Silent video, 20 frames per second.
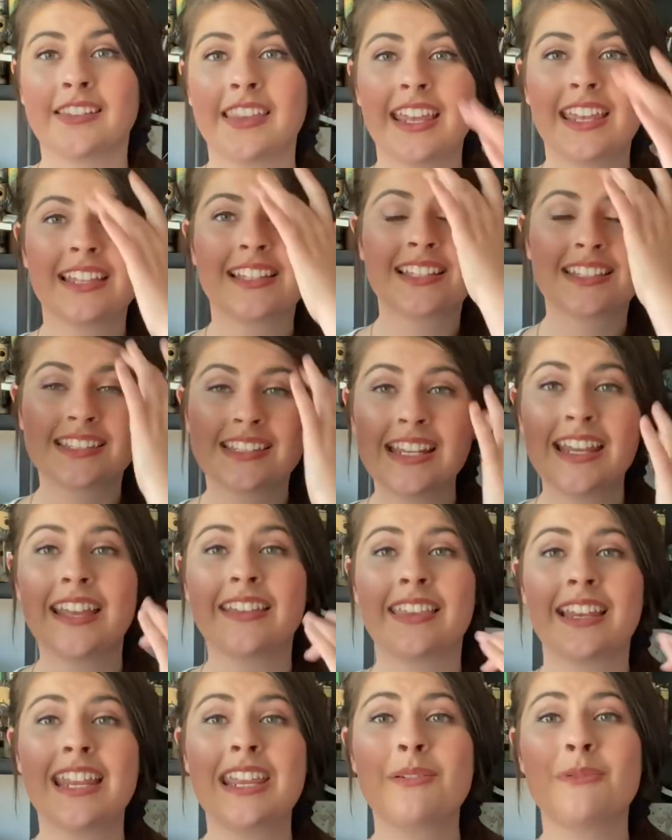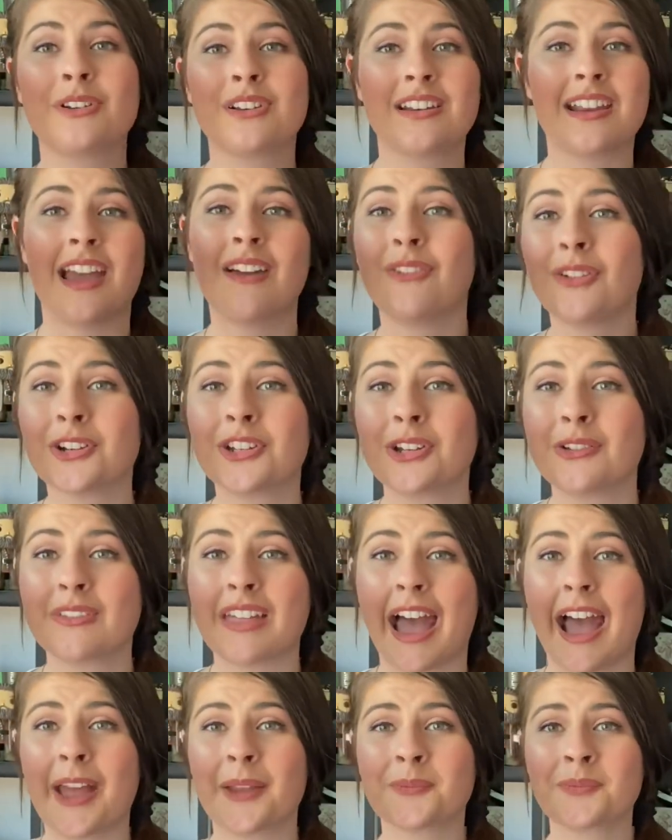They can see that he would never do
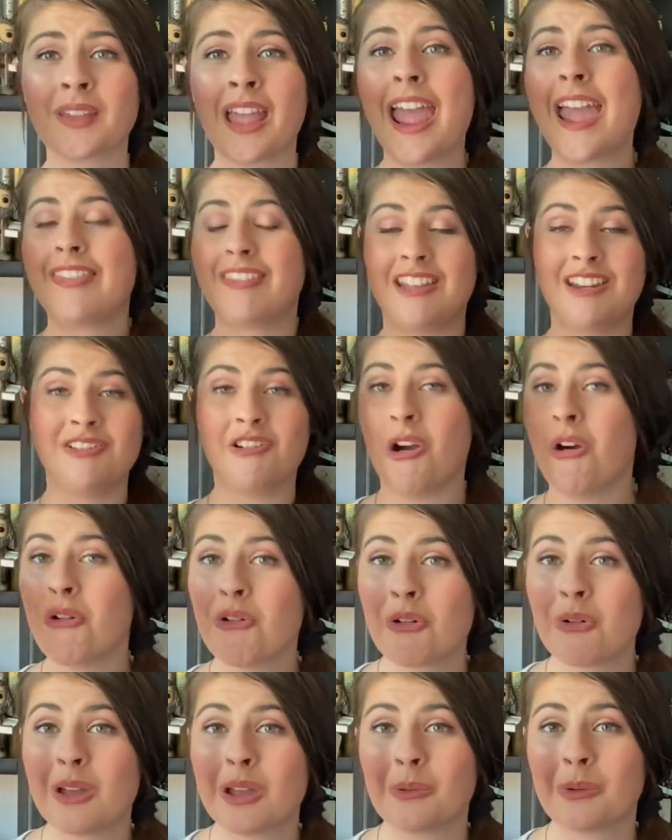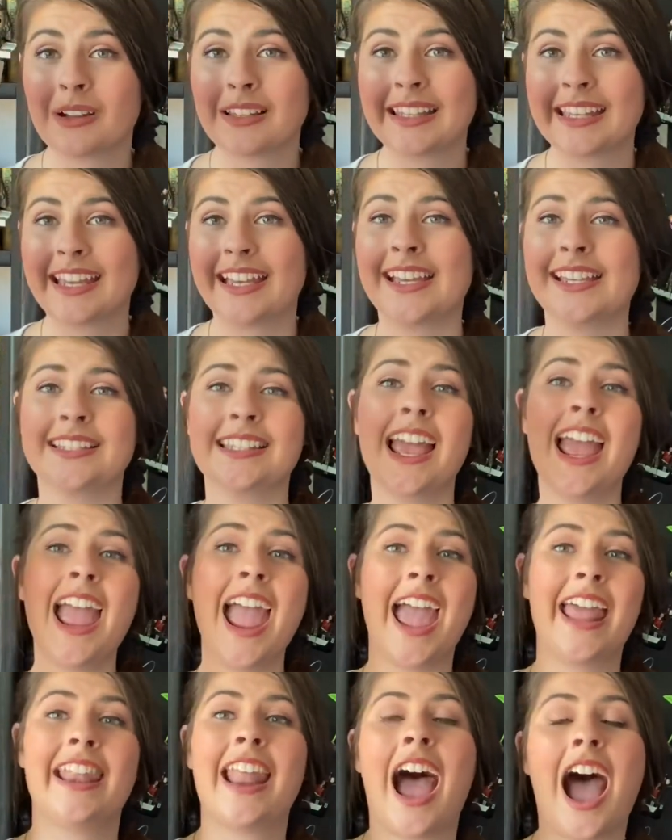that, and they know who he really is,
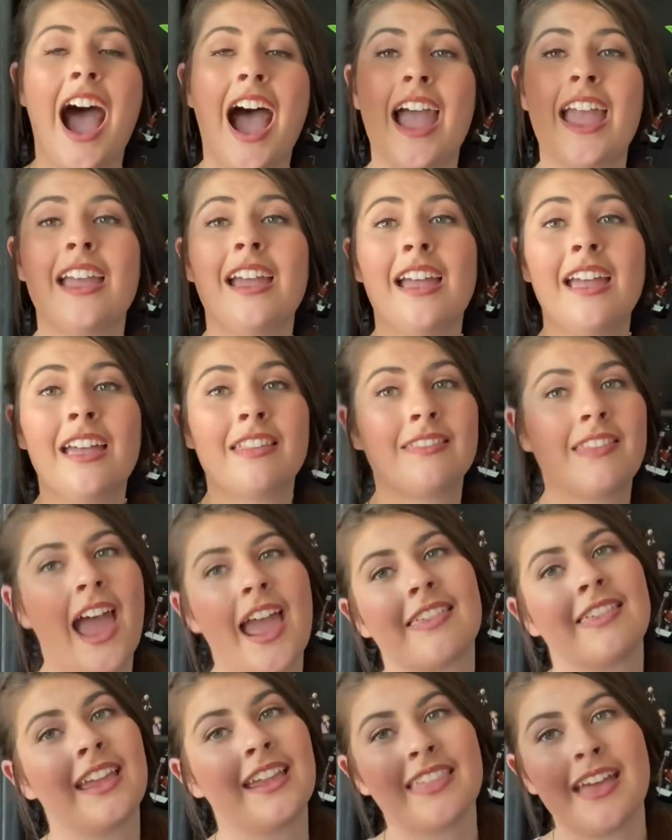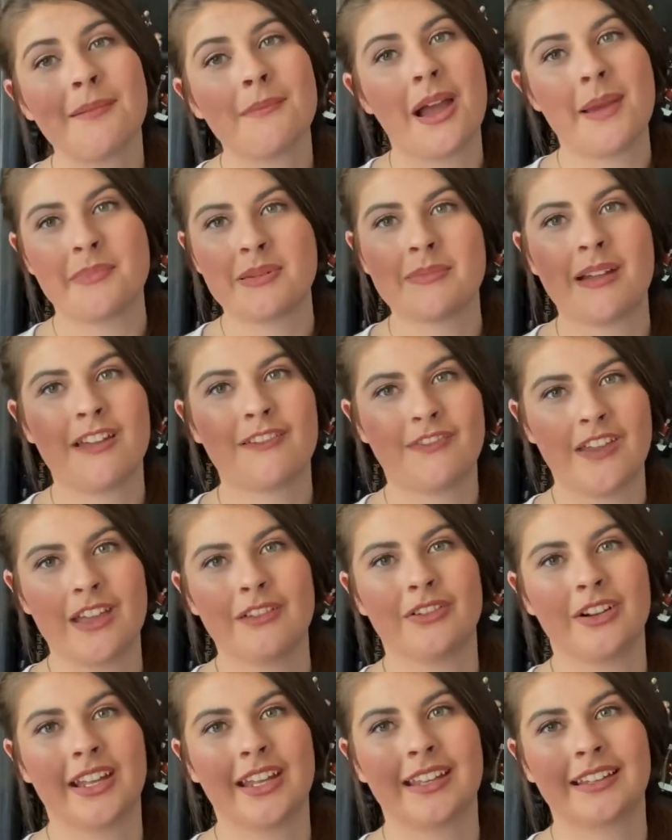and I think that might be my
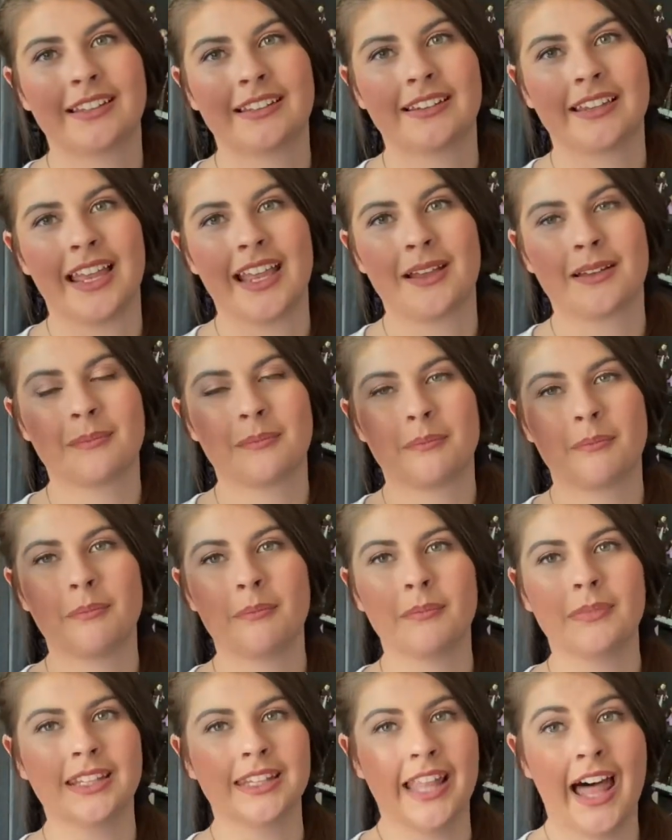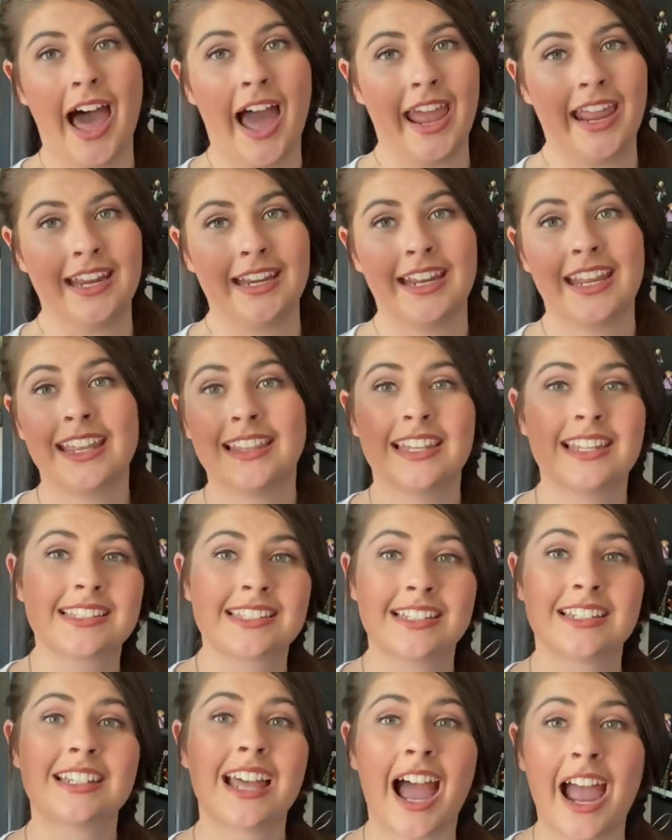favorite, like, line in this
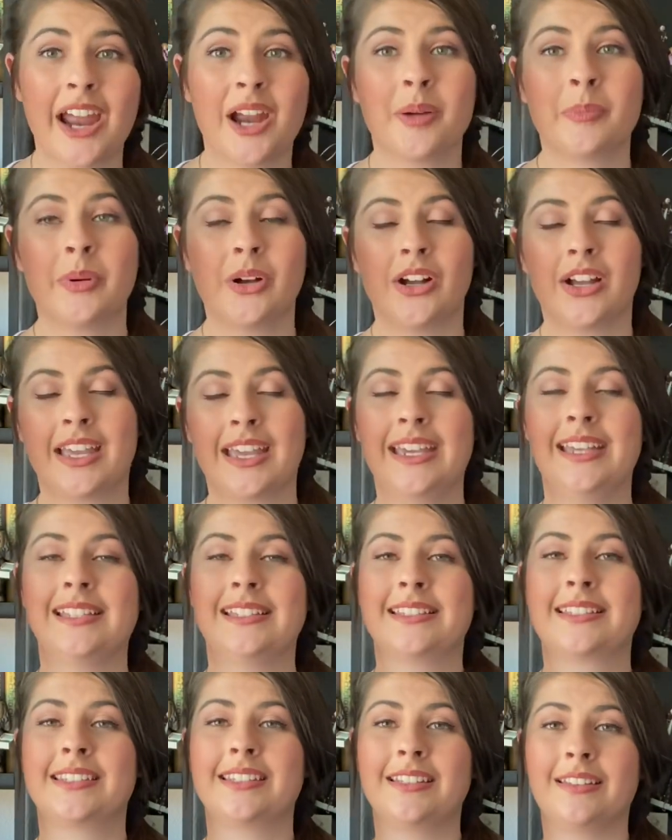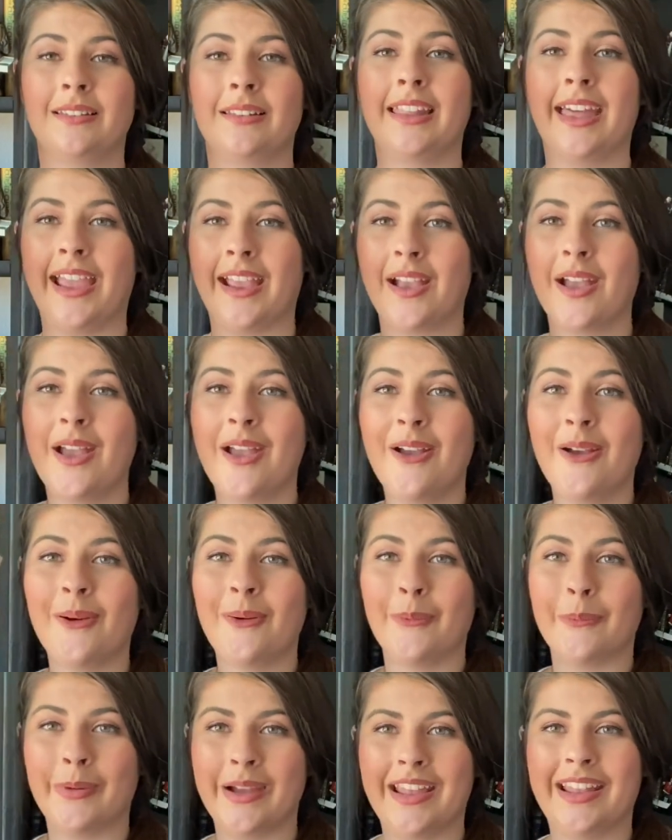entire book is, like,
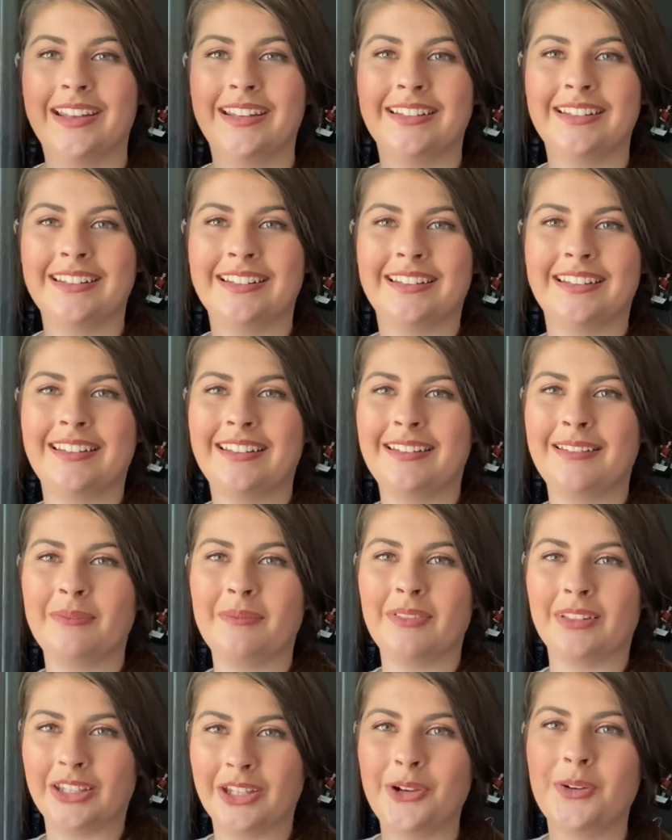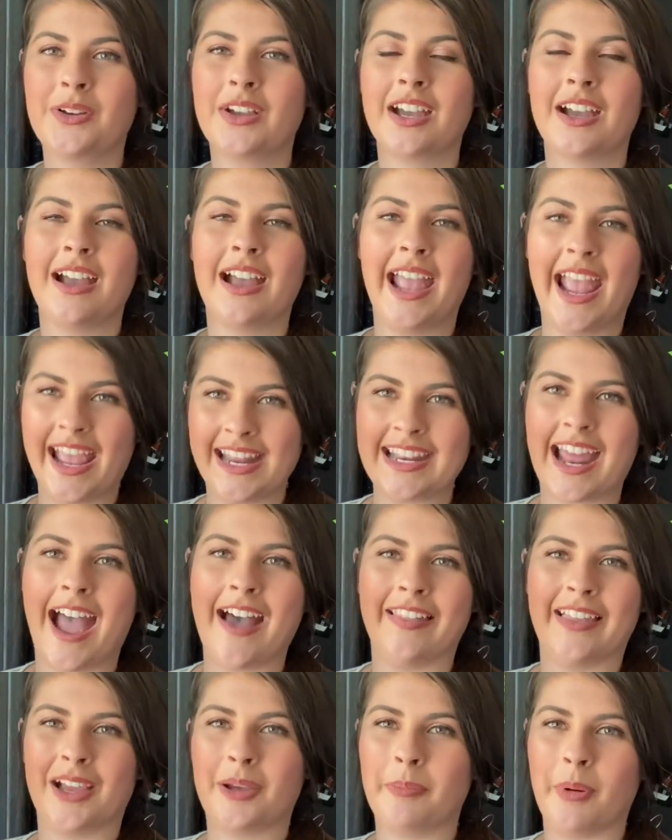when Luke and
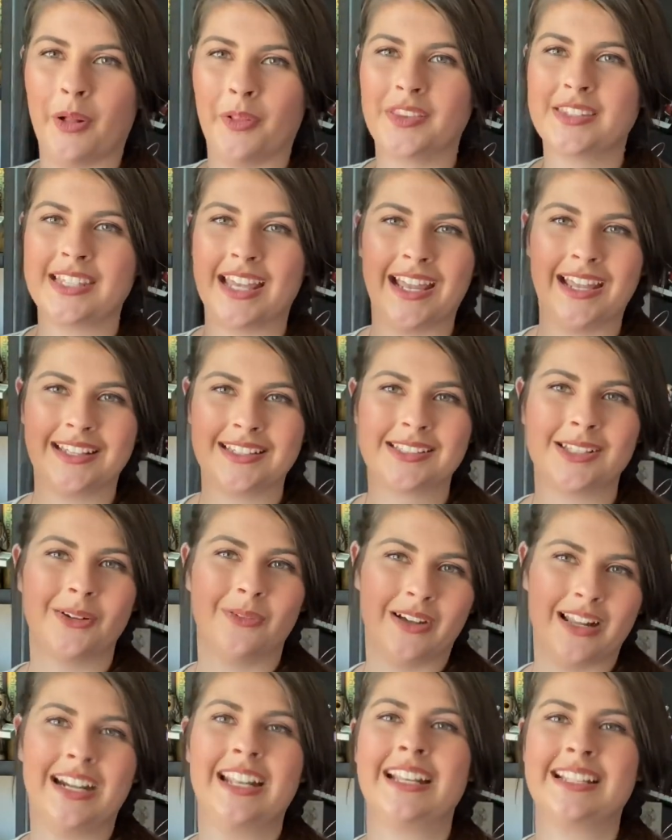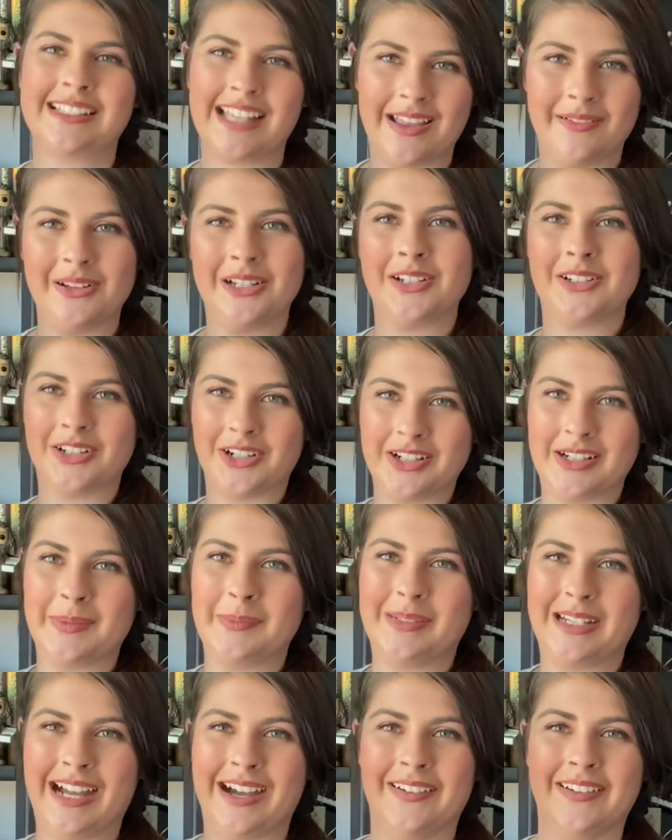Alec both say, so what did he say when you turned him
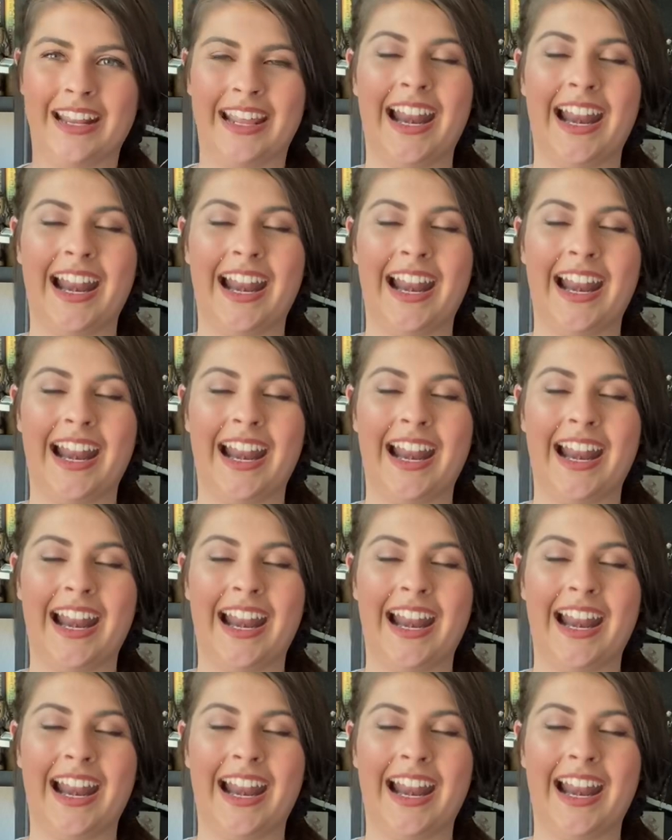down?